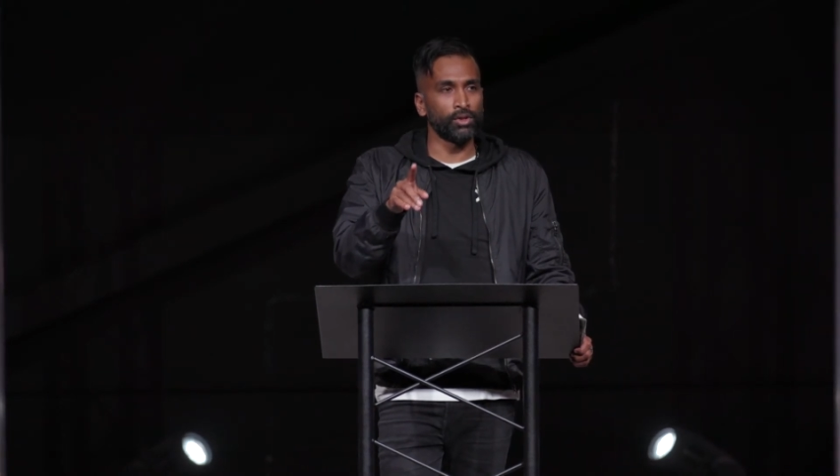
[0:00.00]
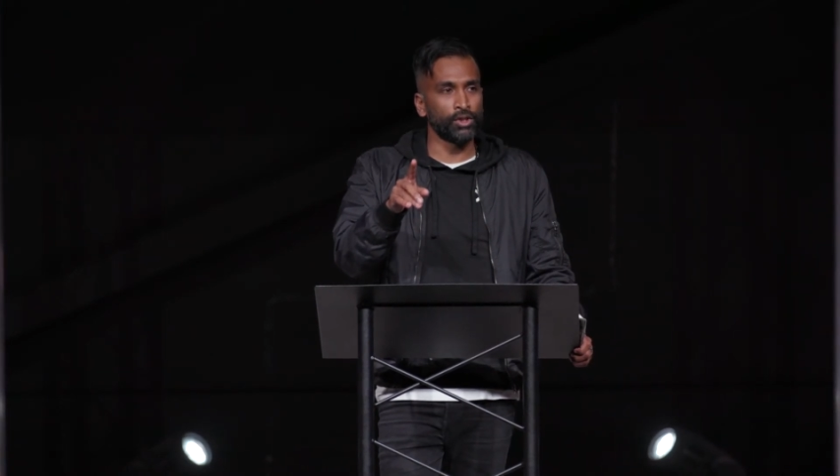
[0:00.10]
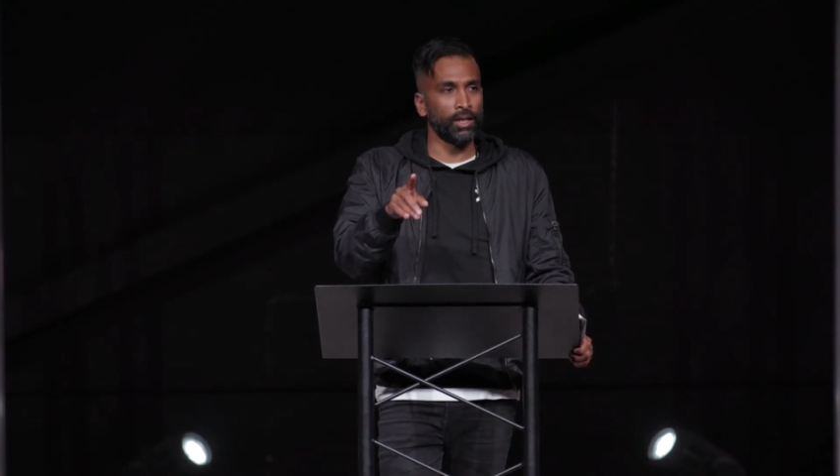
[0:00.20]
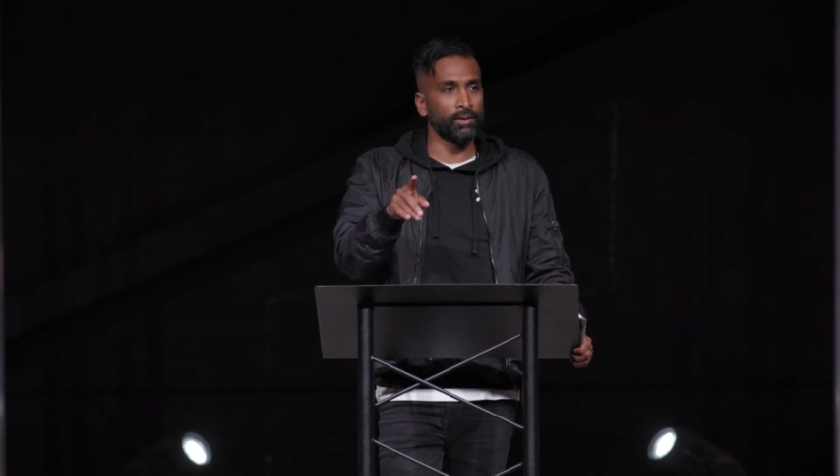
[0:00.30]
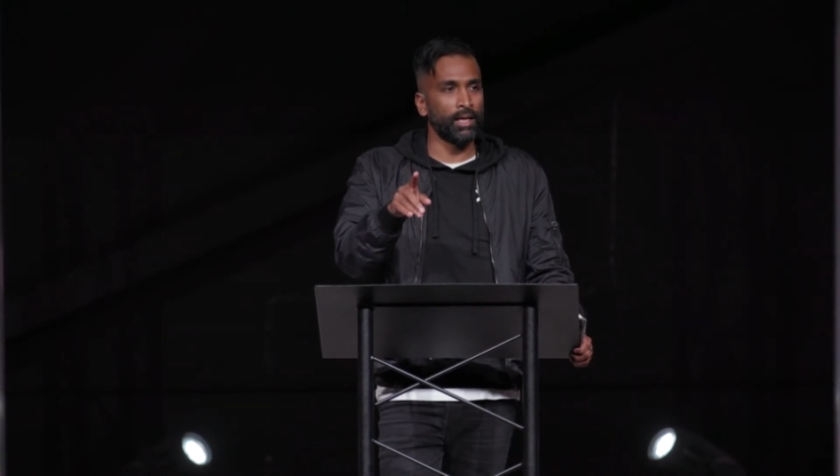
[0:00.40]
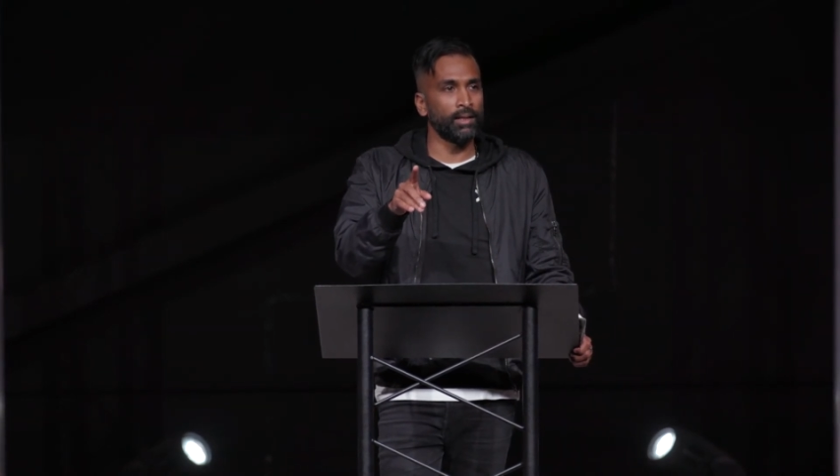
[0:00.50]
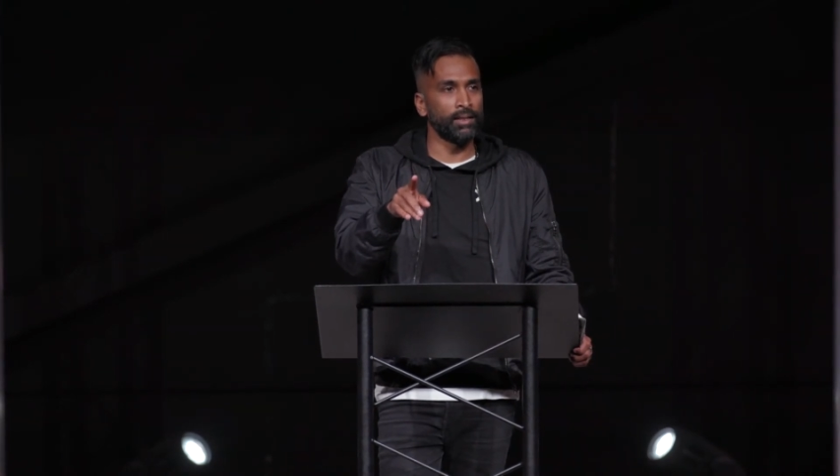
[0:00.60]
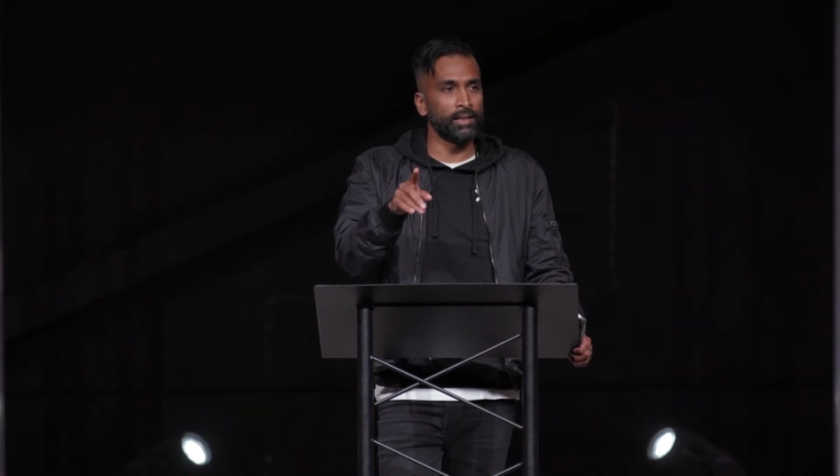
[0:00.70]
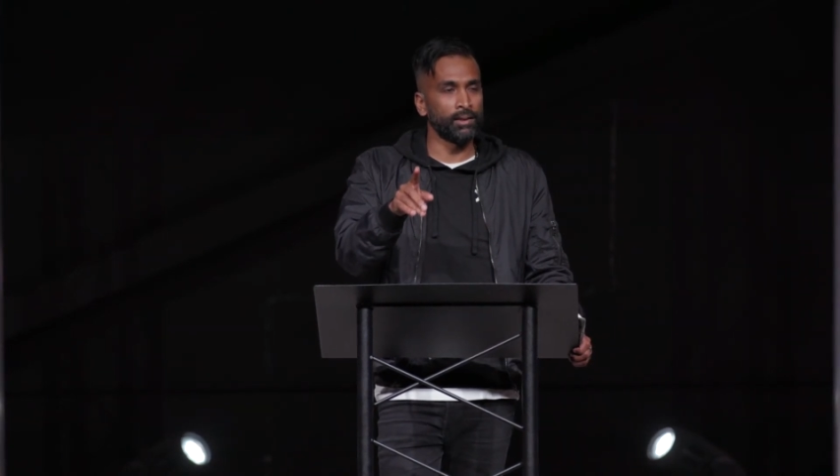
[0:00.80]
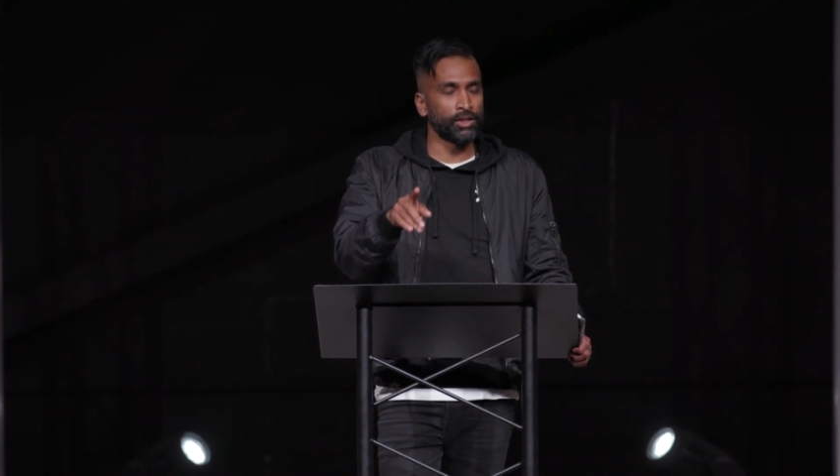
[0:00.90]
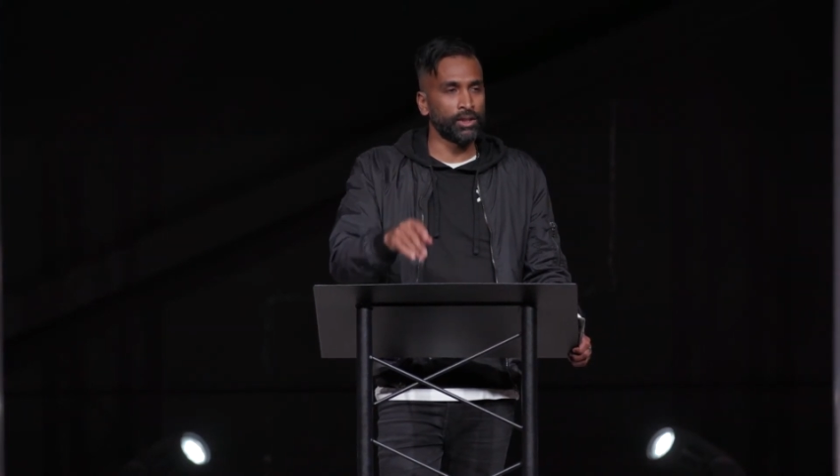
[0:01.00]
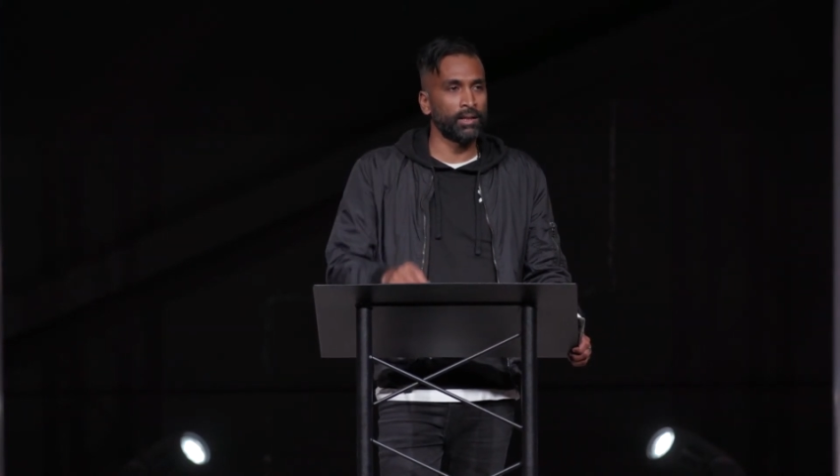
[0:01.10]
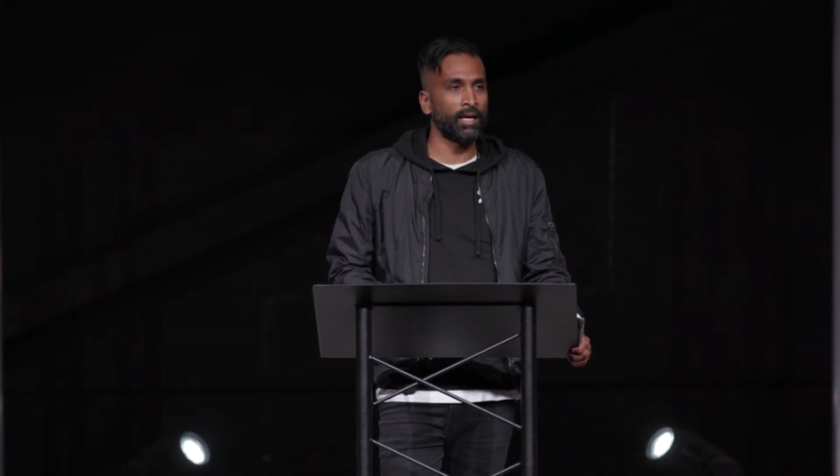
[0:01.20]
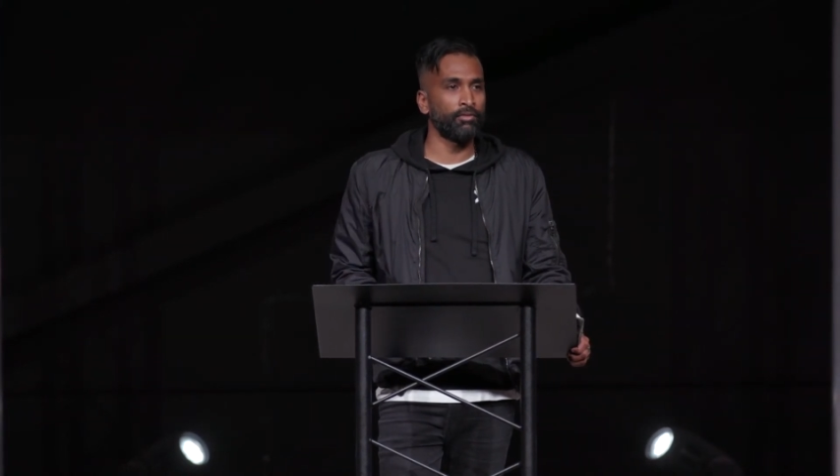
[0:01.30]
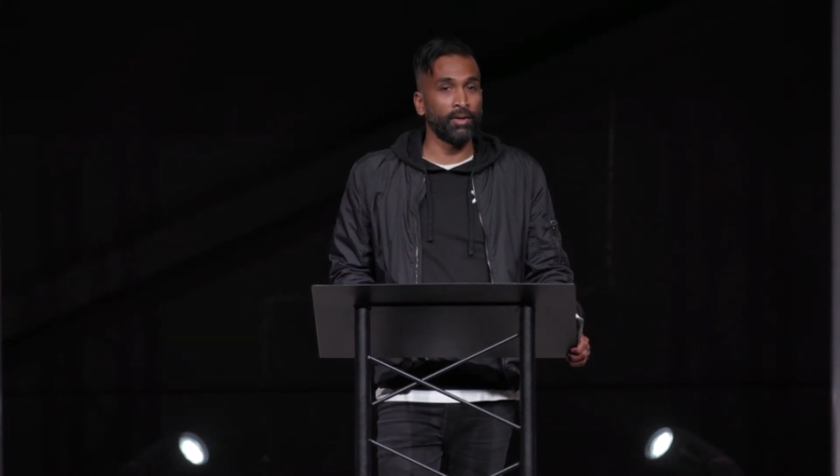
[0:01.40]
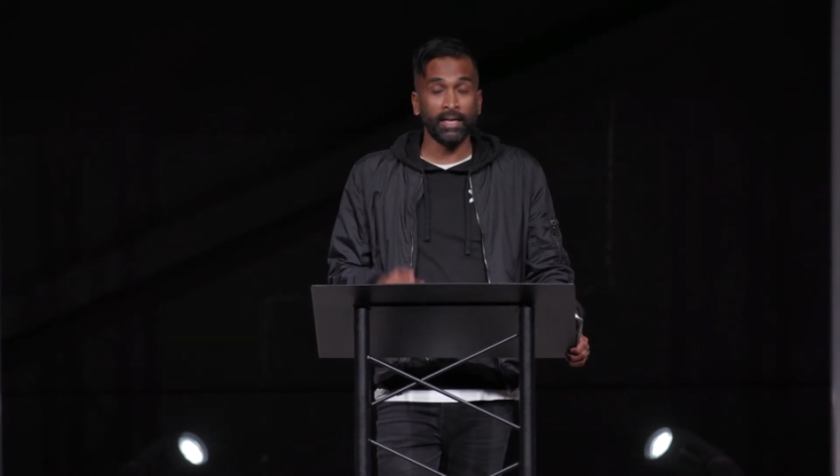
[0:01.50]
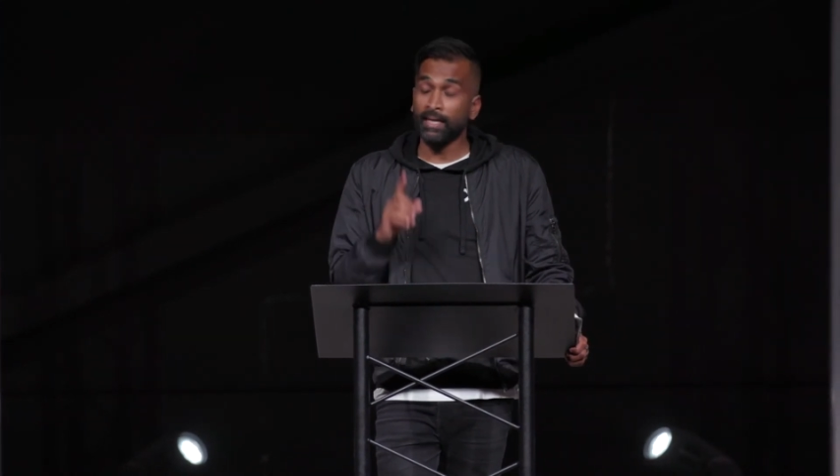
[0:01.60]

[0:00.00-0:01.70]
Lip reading: shall not kneel, it shall not faint.